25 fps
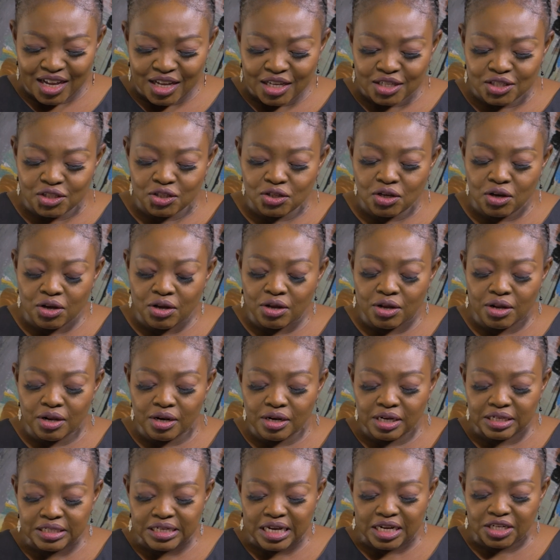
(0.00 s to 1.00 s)
So,
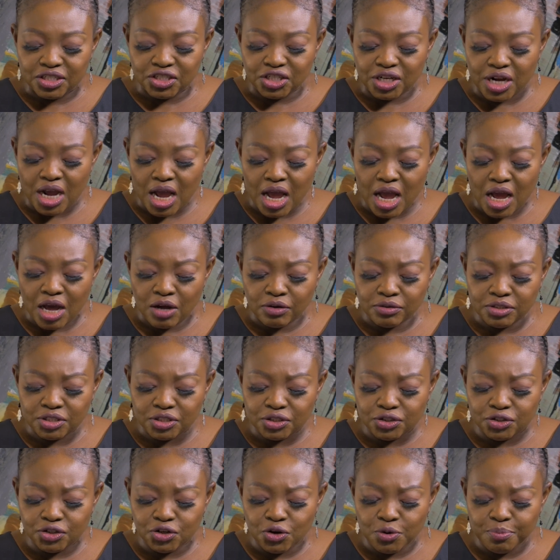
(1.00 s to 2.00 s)
Natasia, how
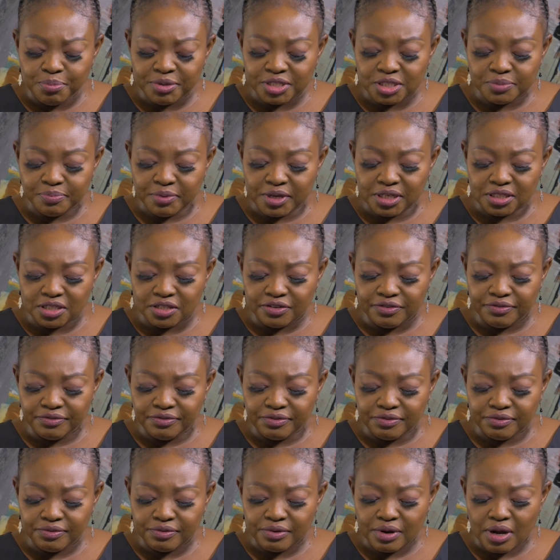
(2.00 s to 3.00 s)
did your
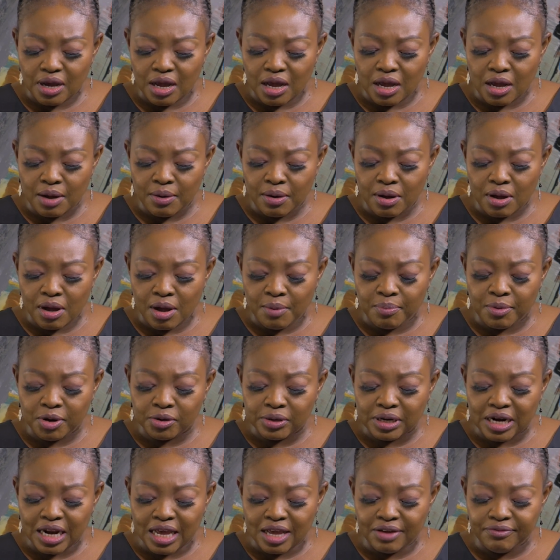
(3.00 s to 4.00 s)
perspective
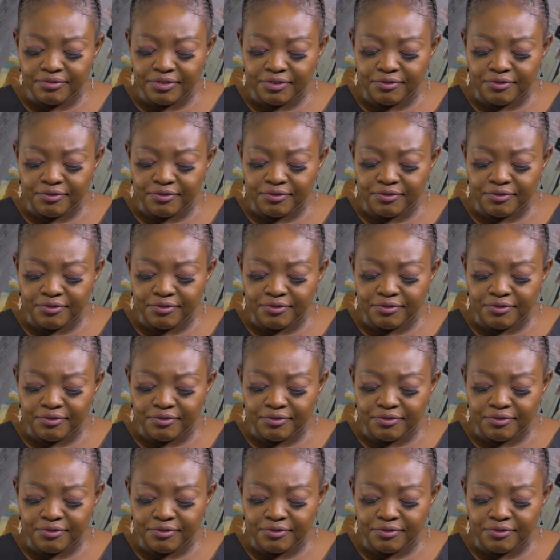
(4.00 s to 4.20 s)
about life